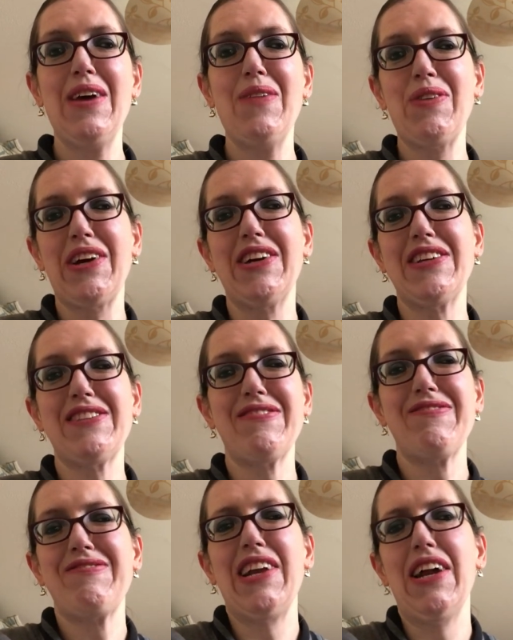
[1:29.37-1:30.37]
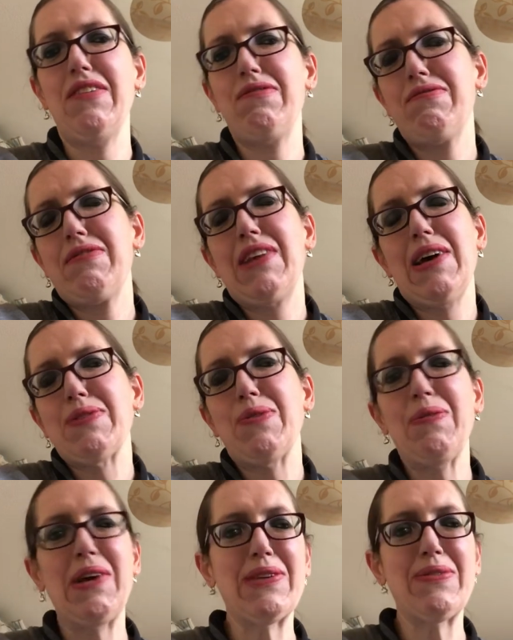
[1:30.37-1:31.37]
Because, you know, that's what
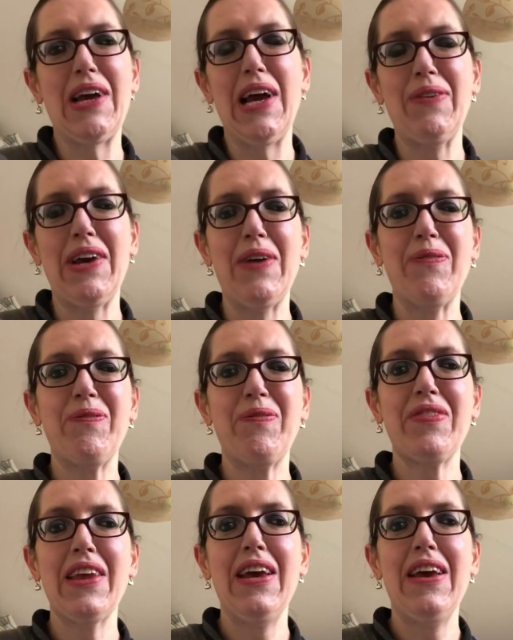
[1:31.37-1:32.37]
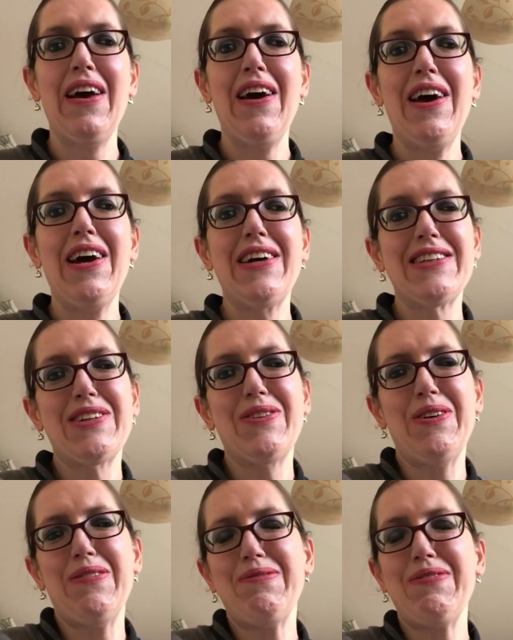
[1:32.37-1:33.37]
makes me happy.
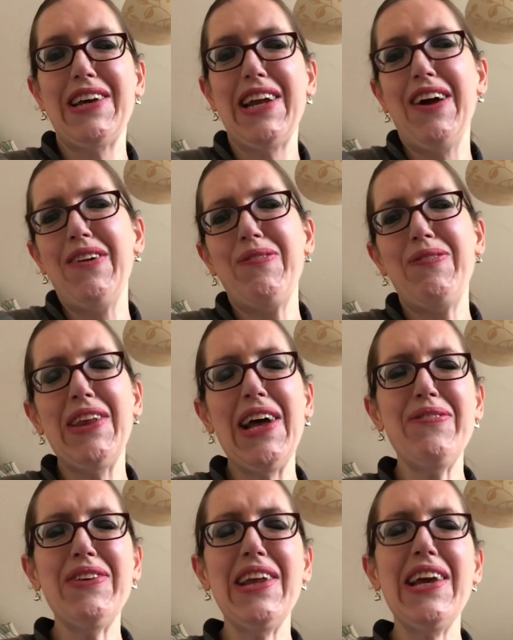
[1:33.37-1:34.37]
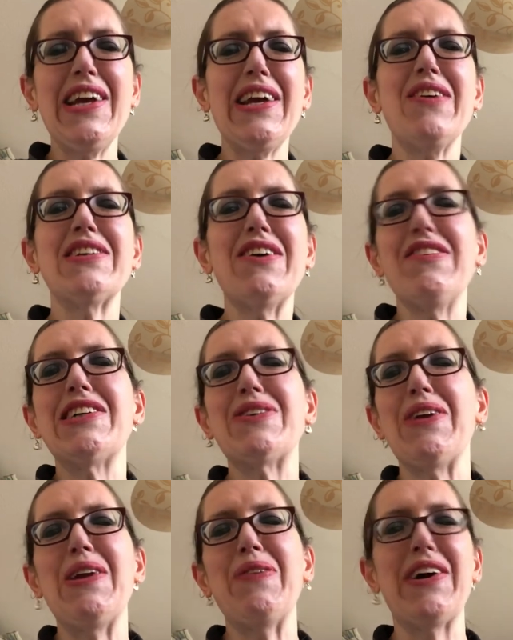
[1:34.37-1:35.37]
So, you know, but there you go. I still read
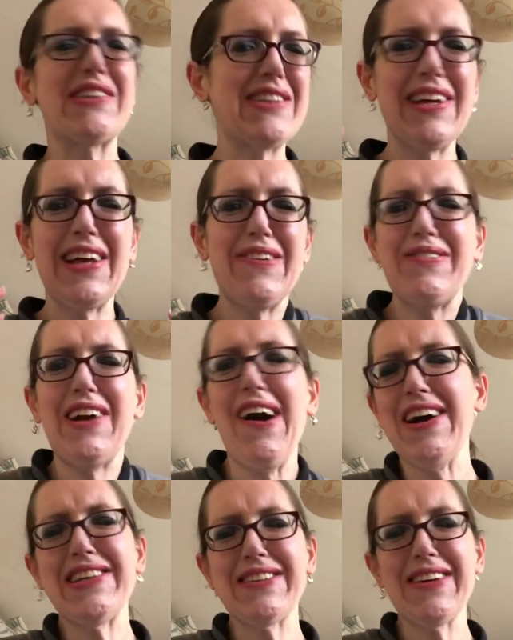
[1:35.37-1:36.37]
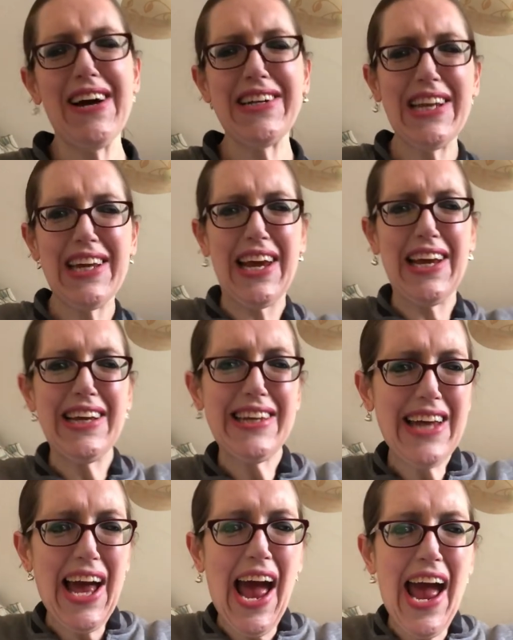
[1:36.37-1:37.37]
20 books. So, guys, I did it.
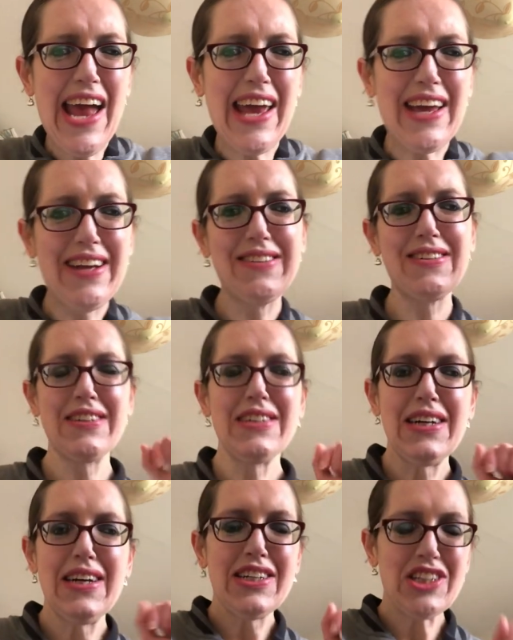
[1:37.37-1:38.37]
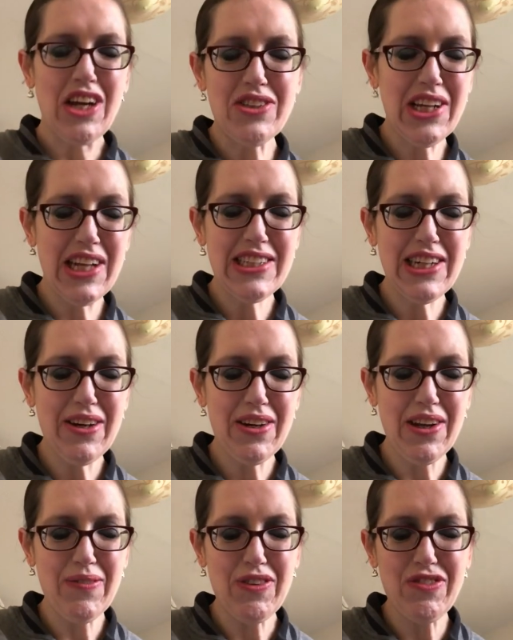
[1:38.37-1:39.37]
Yay! So, should I tell you the
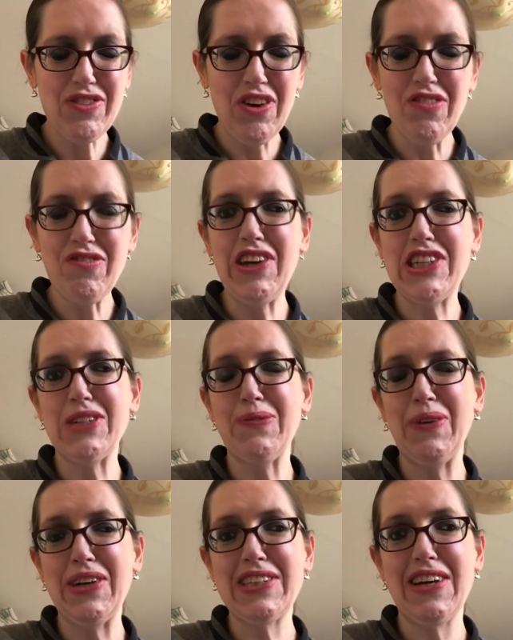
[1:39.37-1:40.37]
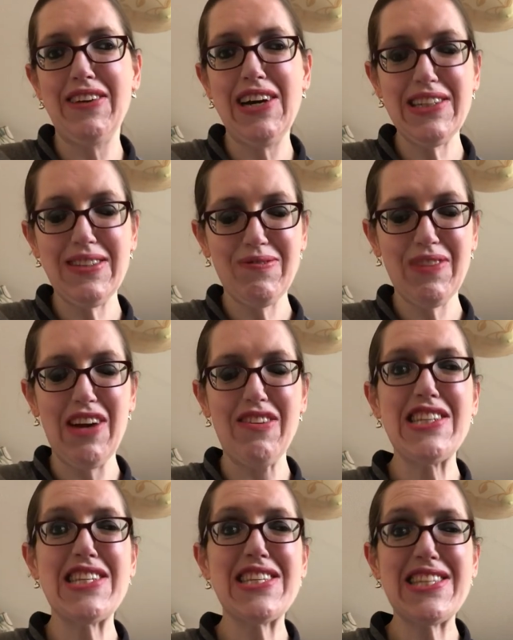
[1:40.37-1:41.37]
number of non-fiction books I read? I
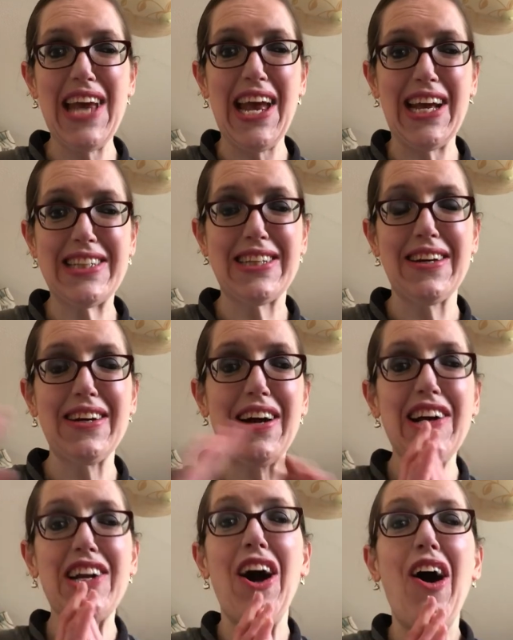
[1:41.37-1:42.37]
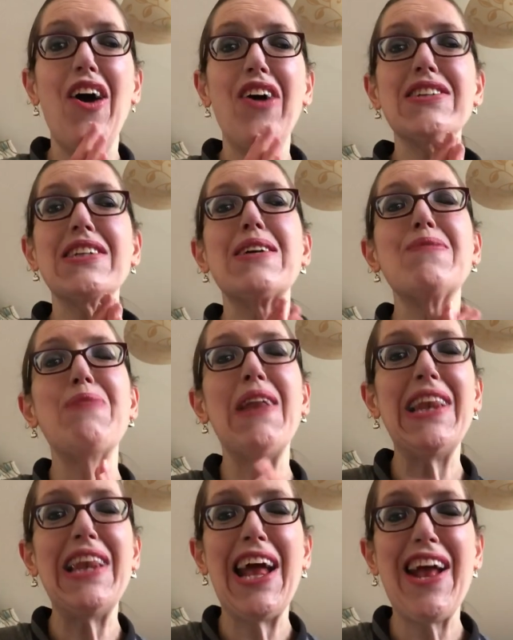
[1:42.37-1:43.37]
read 6. I can't
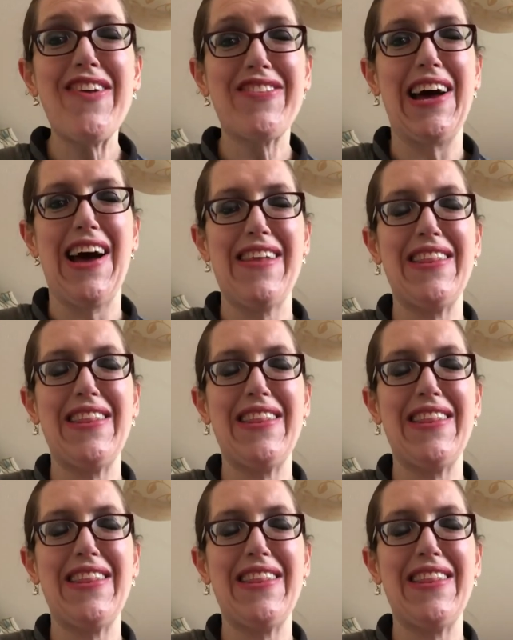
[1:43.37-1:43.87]
believe that.